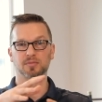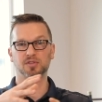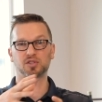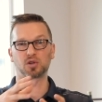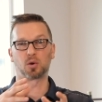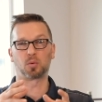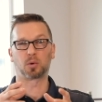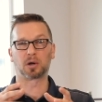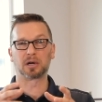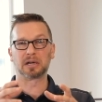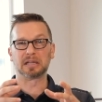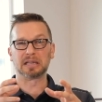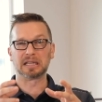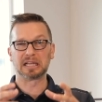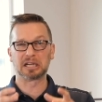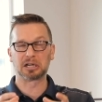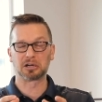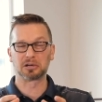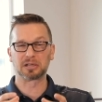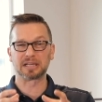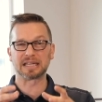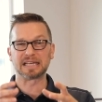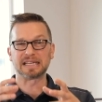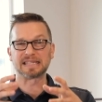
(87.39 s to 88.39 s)
So we're
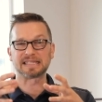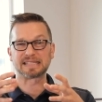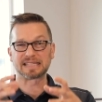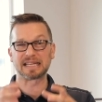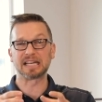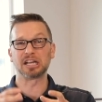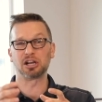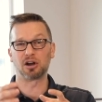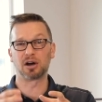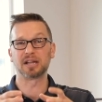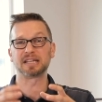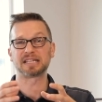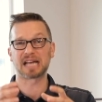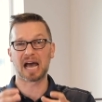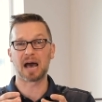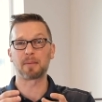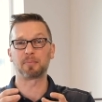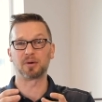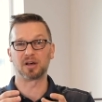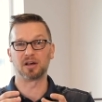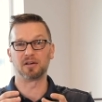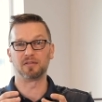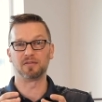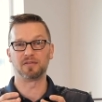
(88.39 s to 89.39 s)
literally sitting on
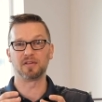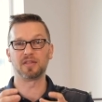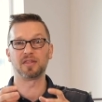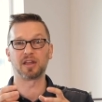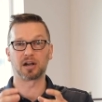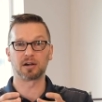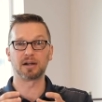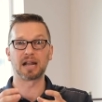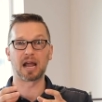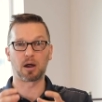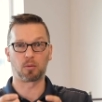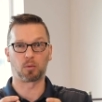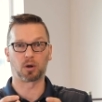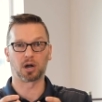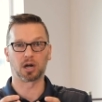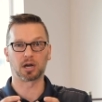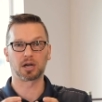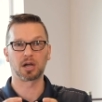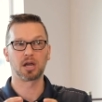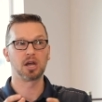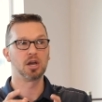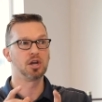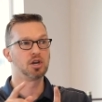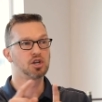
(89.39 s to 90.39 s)
top of their
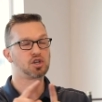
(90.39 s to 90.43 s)
network,